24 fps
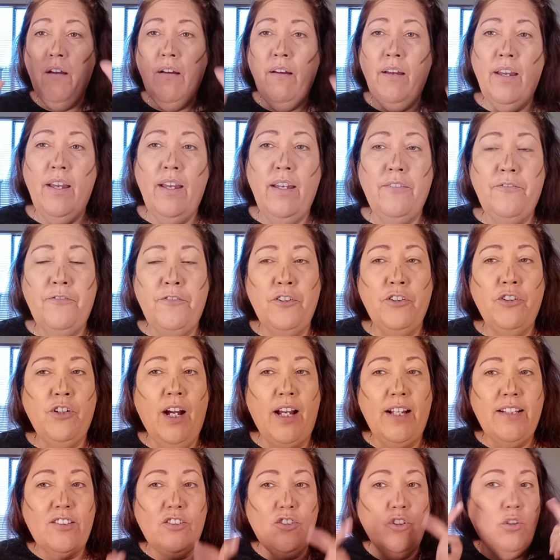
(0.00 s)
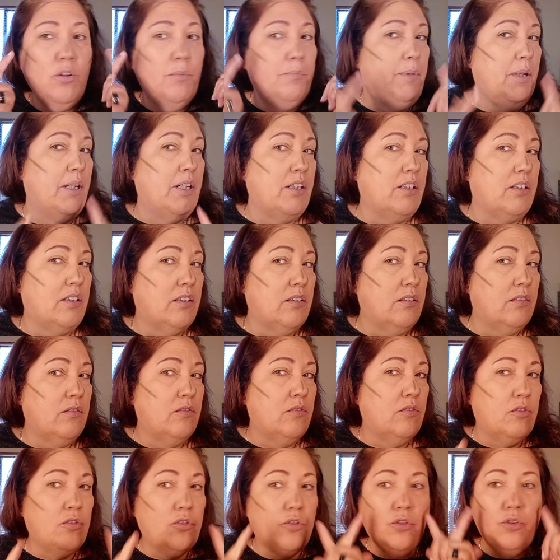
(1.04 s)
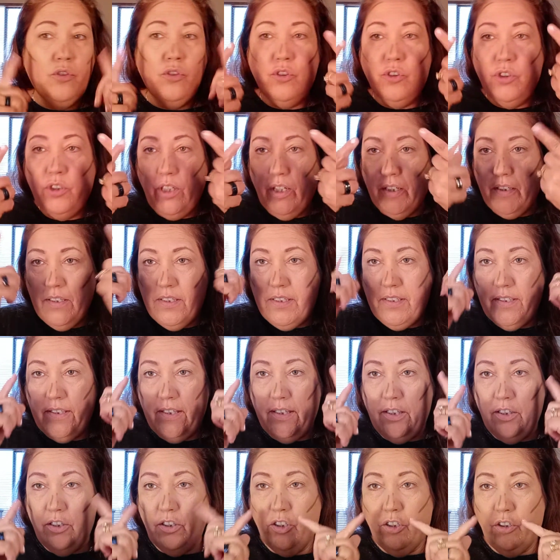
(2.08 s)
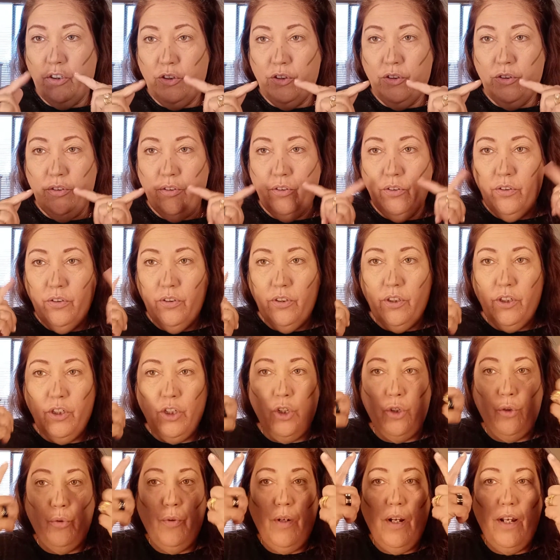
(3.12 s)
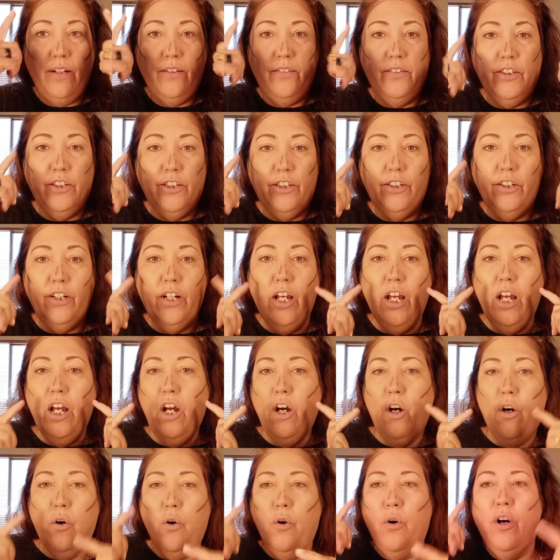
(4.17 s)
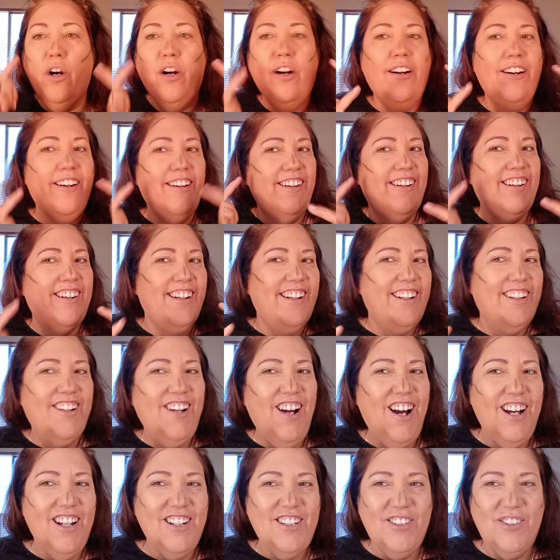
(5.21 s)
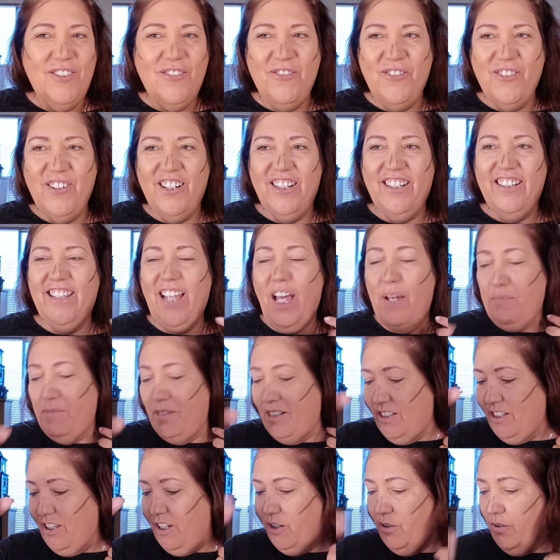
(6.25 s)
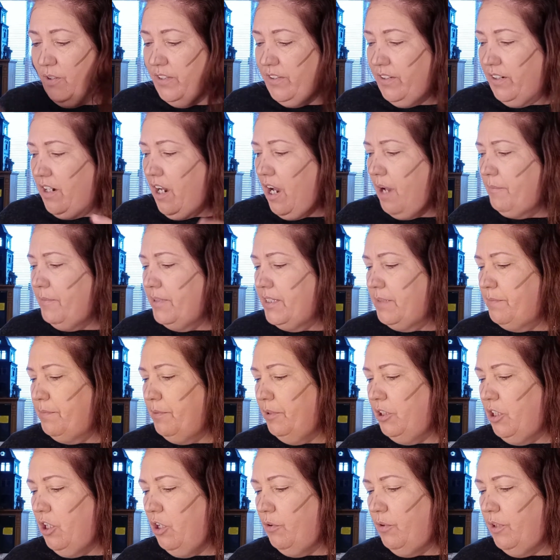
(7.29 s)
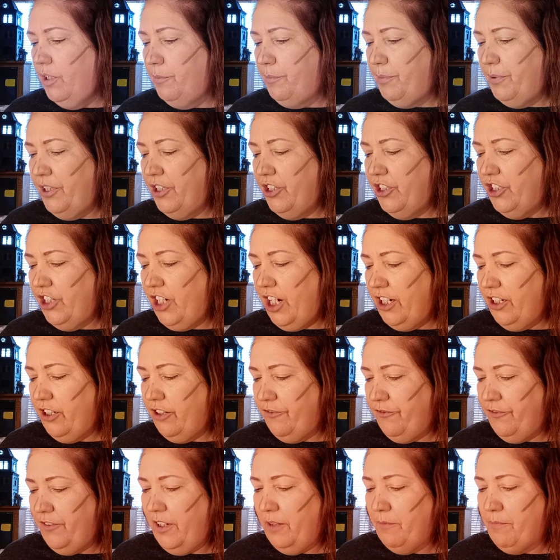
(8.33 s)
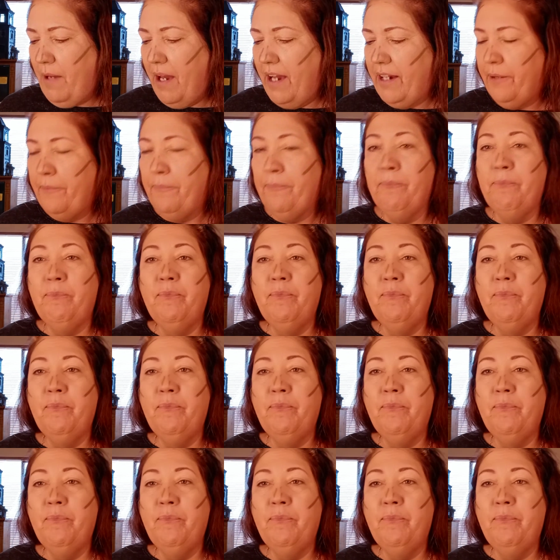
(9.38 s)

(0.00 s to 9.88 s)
if you guys know a better conceal corrector or contour, let me know in the comments below. Would appreciate your feedback.